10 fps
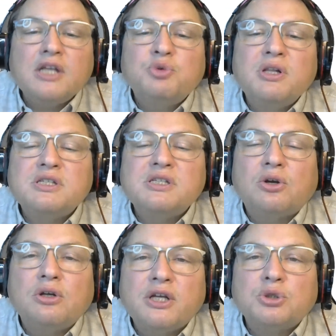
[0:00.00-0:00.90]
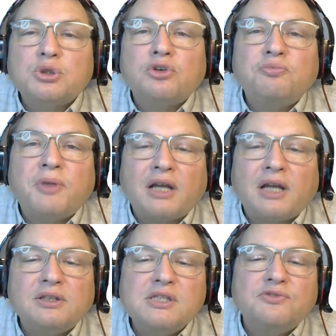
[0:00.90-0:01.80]
as well as a collection of
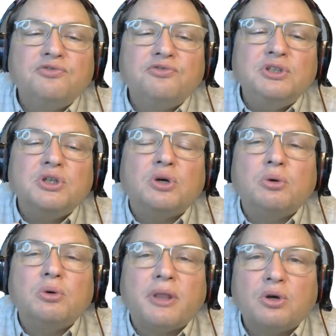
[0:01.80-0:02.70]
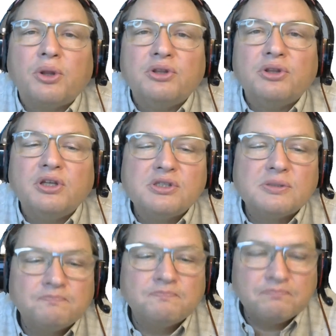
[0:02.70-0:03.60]
practice video
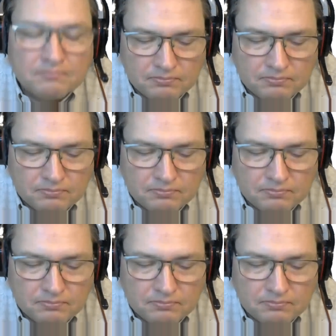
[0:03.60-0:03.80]
recordings.